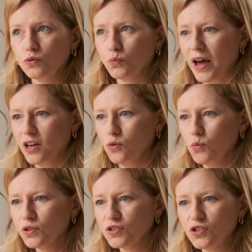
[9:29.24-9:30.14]
where you
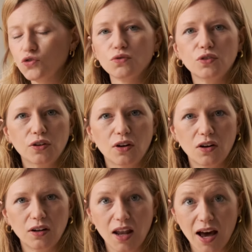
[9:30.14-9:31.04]
want to draw
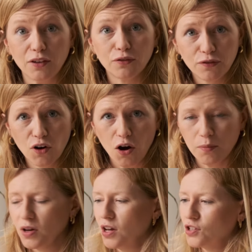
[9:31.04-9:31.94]
your line from,